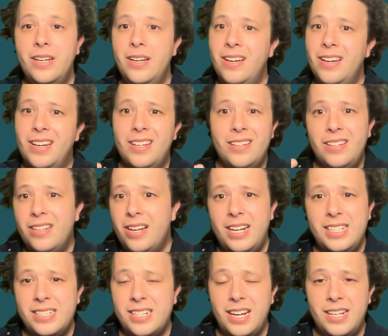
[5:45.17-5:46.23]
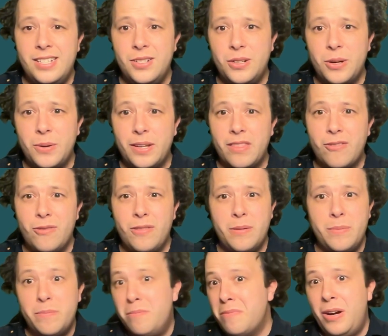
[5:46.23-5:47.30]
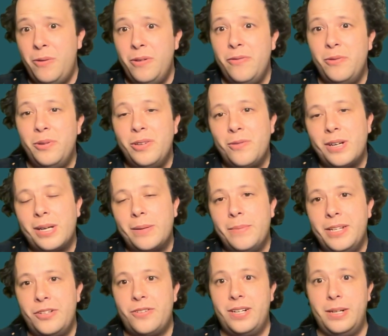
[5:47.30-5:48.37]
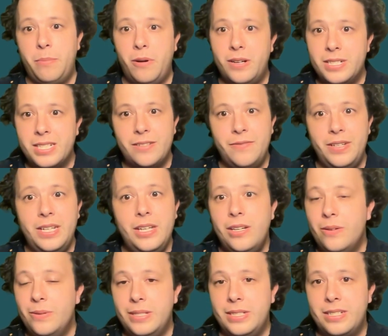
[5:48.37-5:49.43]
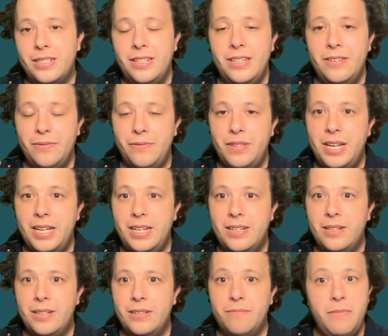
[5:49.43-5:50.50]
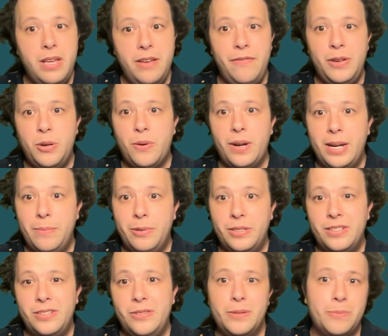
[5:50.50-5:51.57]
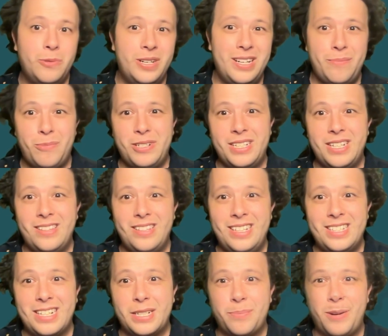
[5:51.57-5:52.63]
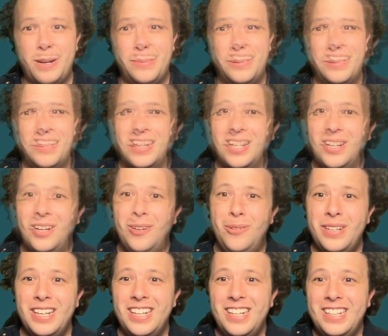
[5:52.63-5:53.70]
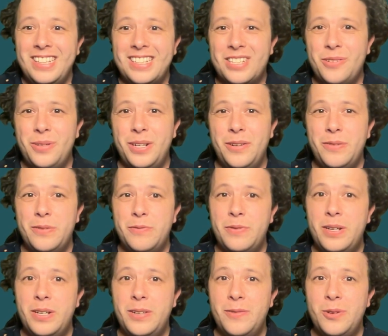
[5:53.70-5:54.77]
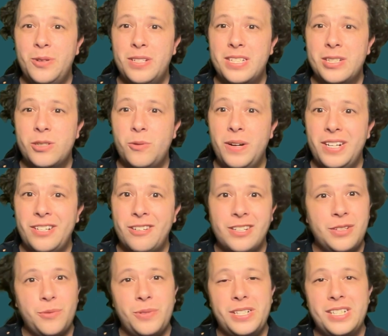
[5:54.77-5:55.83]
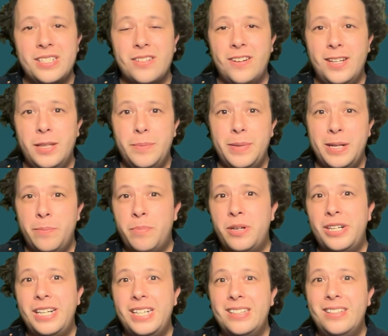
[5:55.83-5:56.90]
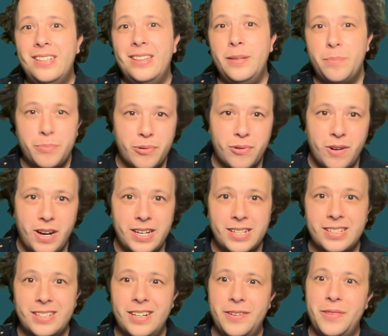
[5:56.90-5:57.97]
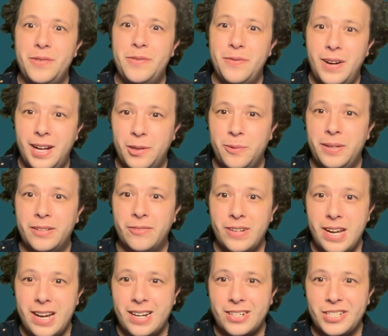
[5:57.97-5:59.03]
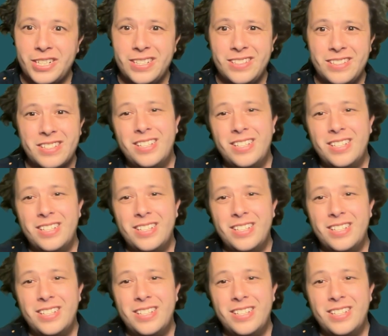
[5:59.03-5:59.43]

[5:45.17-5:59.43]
And as, as you're going through them, I would fully recommend trying to pause the video and see if, that, uh, if you're able to do them when I present these next problems. Okay, so in our very first question, which is all about predicting the product of the following reactions.